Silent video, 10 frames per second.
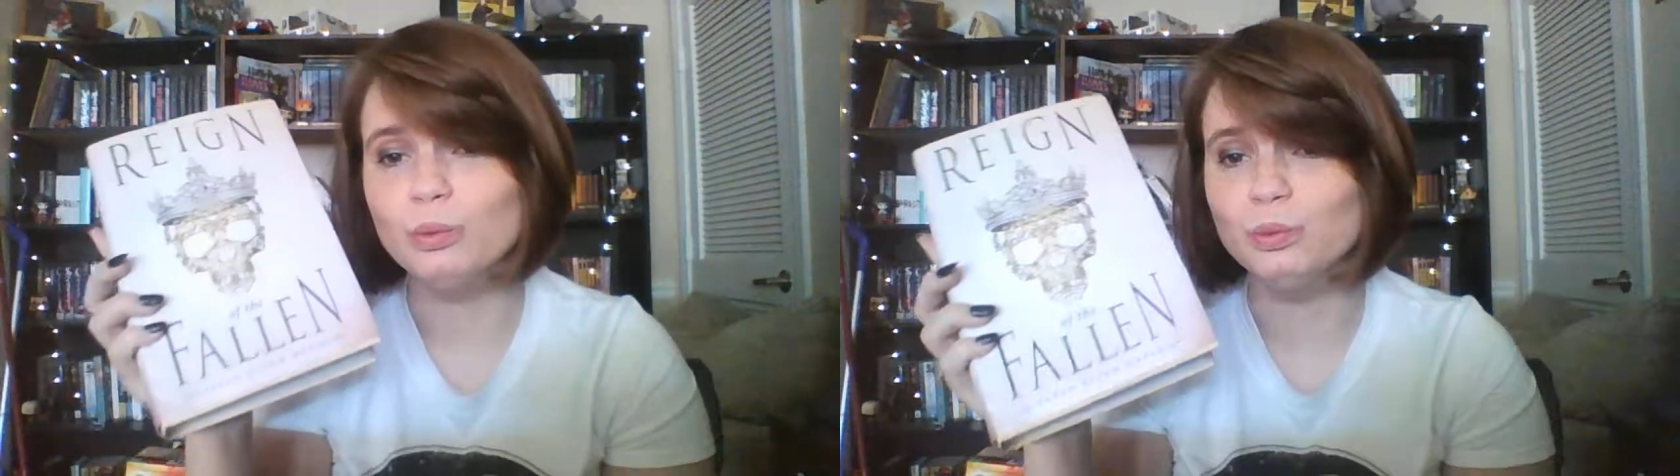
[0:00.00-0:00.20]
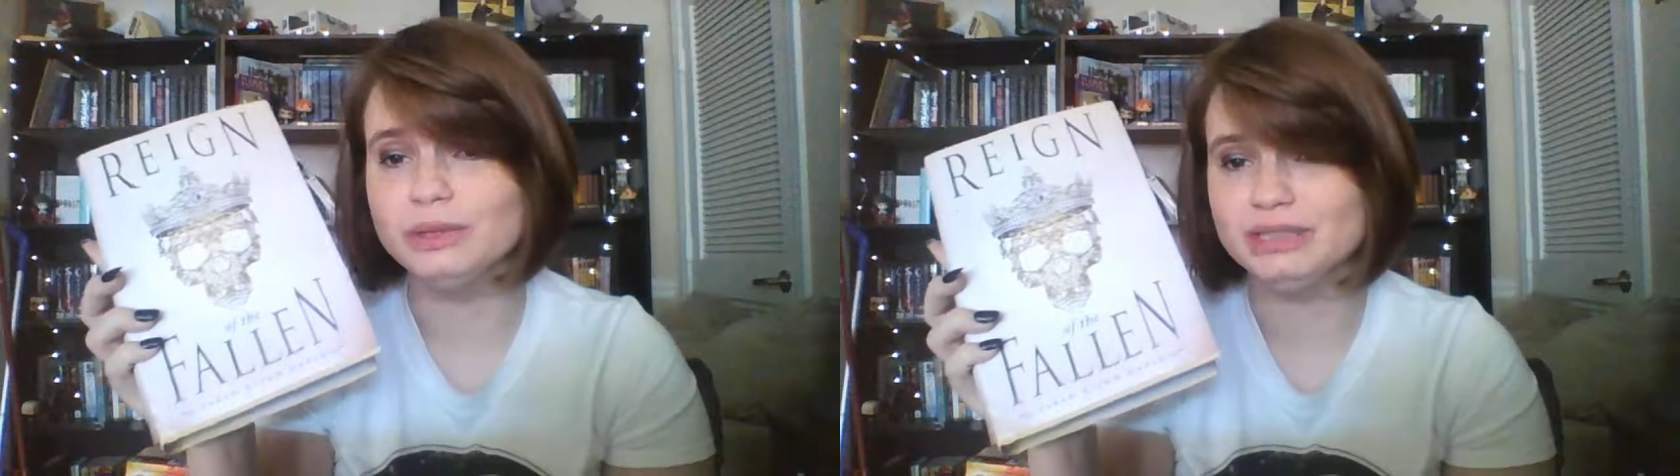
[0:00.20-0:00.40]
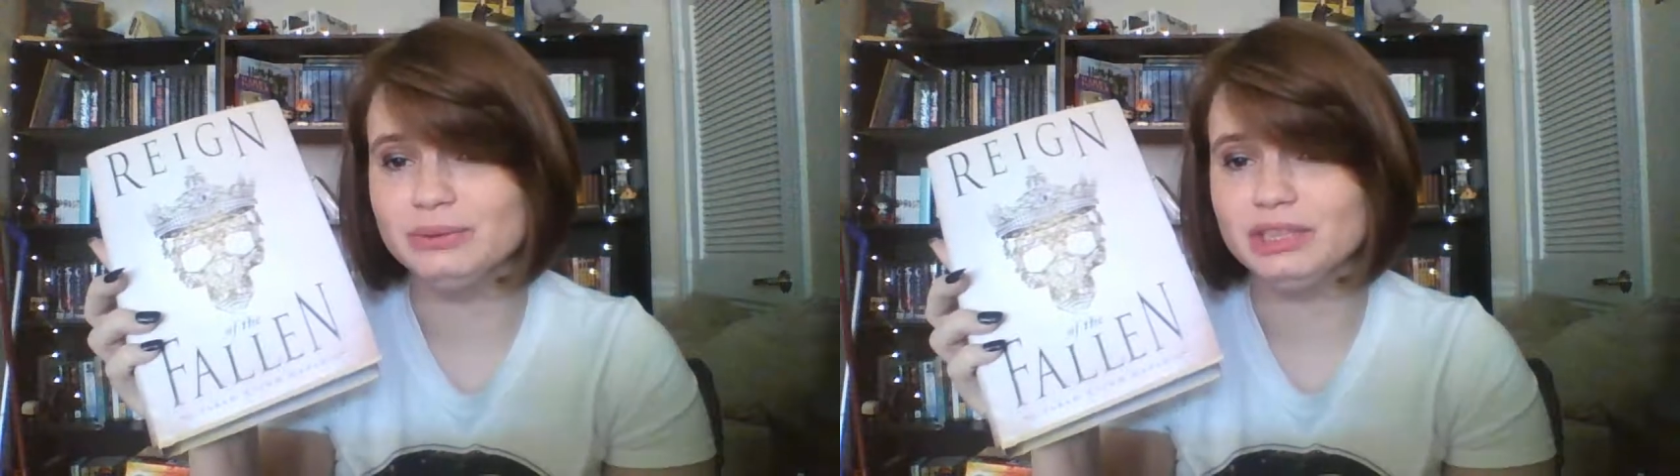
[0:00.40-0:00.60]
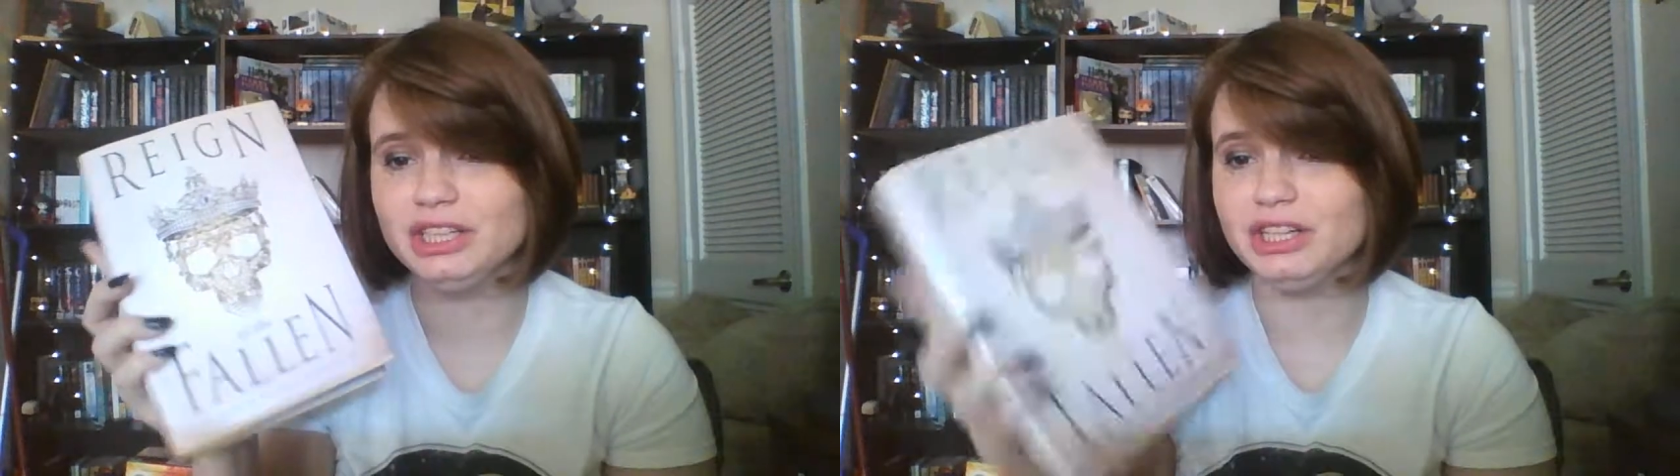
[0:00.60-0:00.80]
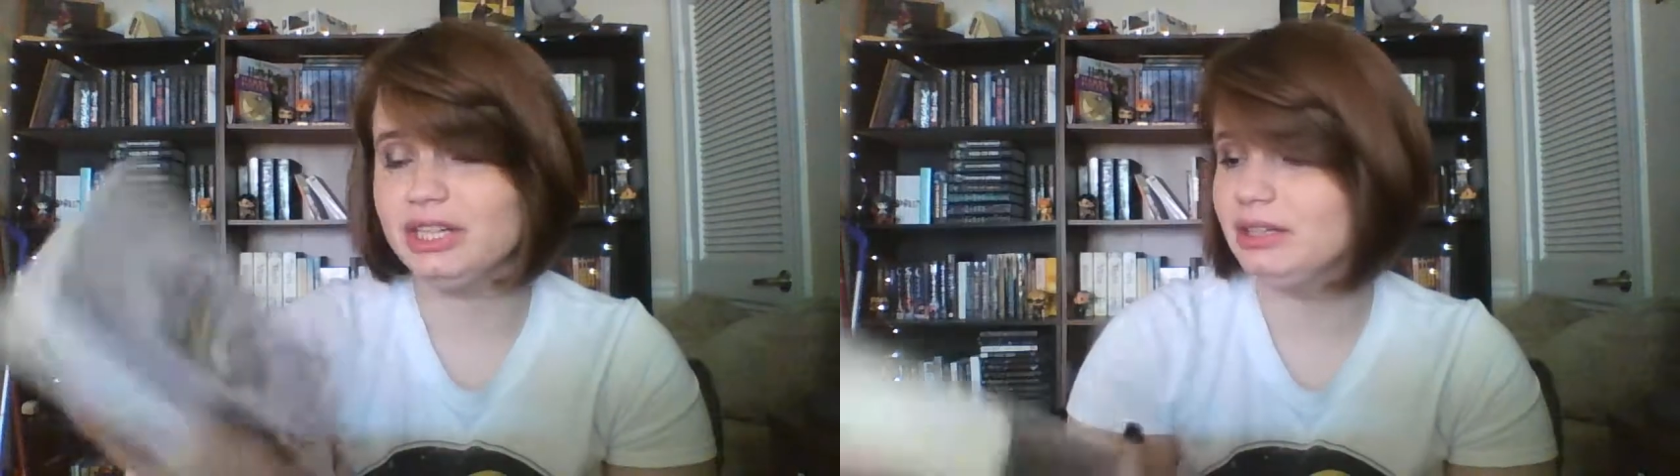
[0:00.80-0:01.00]
really, really
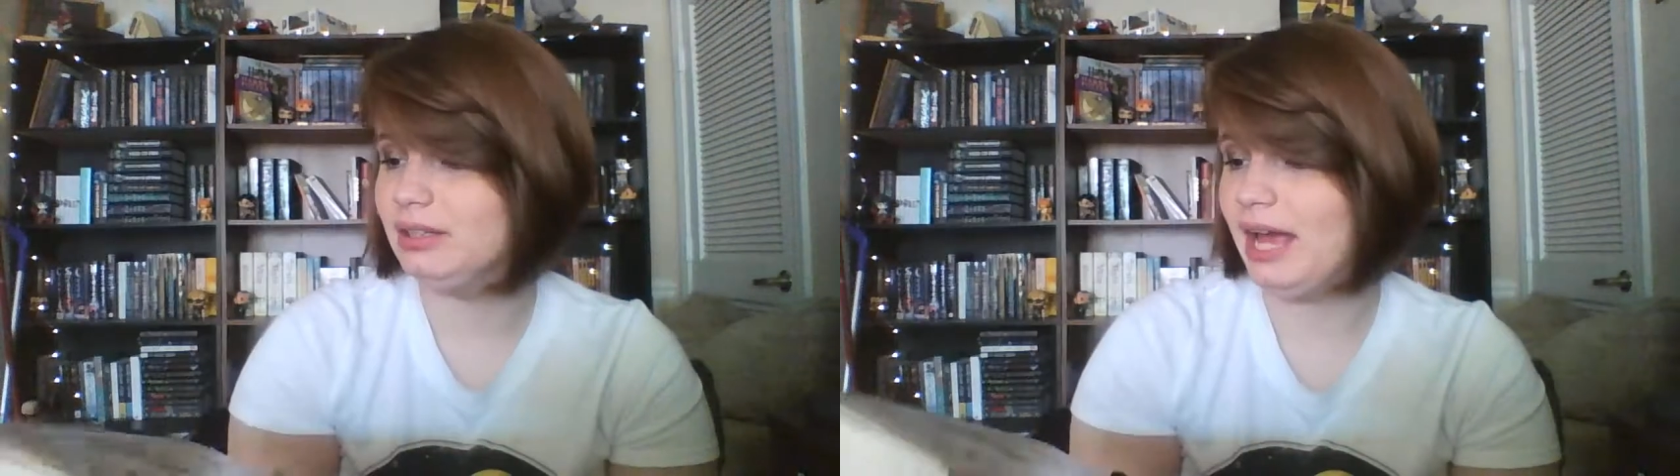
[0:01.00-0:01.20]
good,